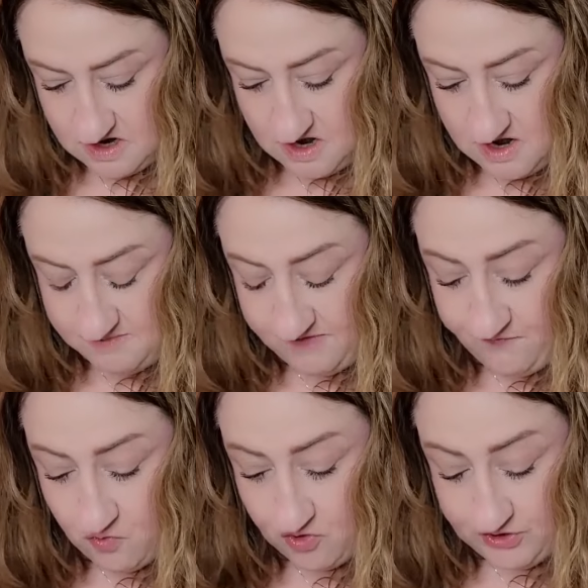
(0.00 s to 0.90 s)

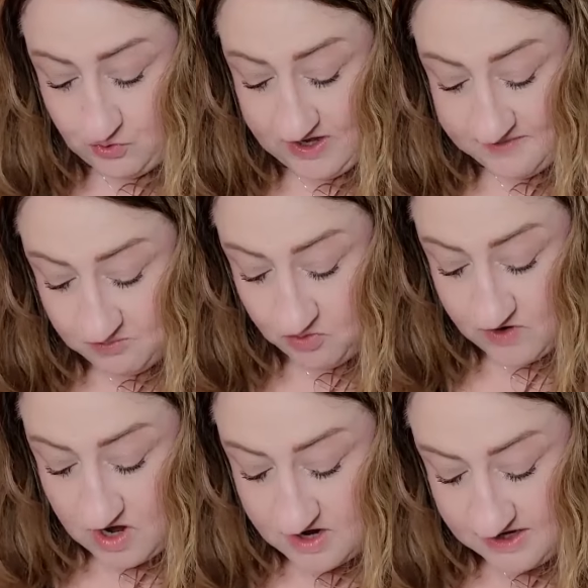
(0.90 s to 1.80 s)
Before you can
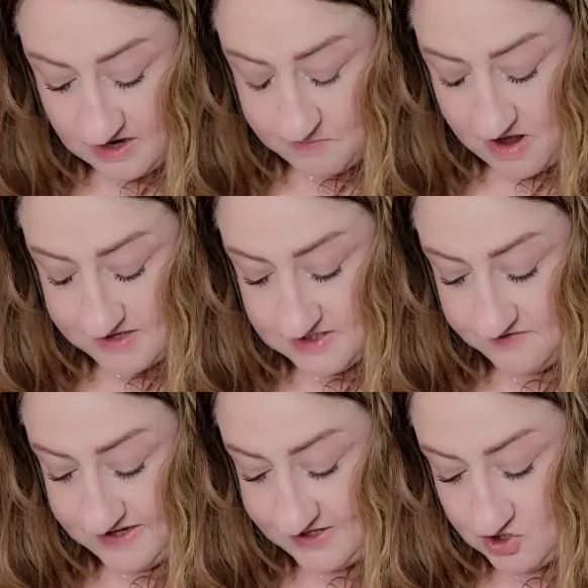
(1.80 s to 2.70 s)
move on in a
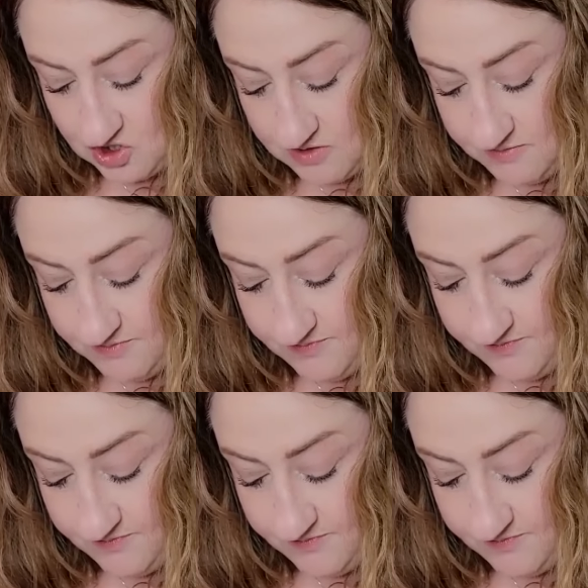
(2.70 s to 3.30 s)
positive nature.